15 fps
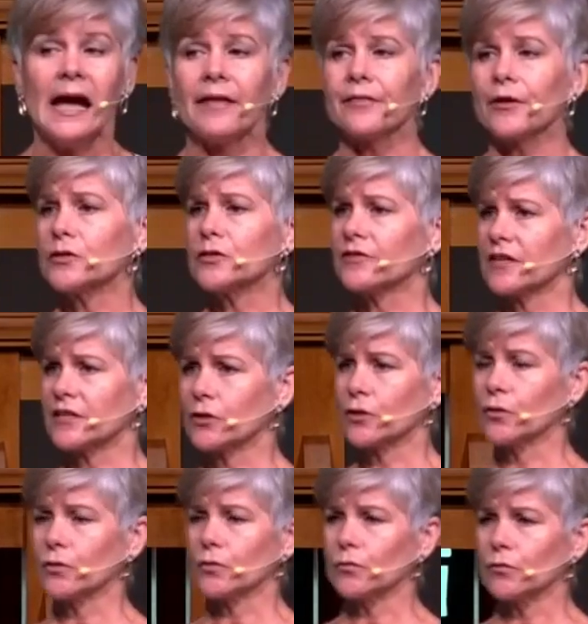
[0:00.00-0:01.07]
And those of us
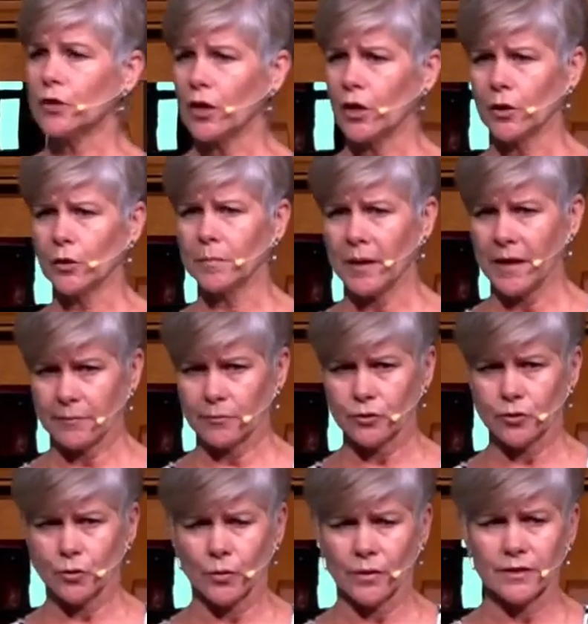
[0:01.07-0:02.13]
who know Bible
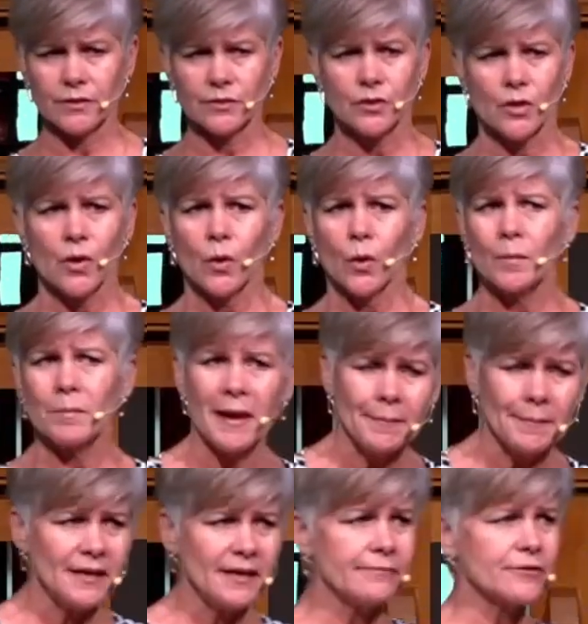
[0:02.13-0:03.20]
stories, or
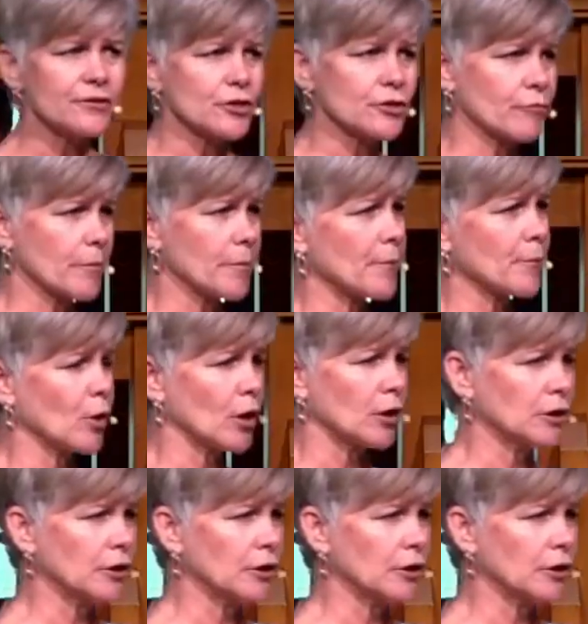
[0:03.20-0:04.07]
maybe even just remember a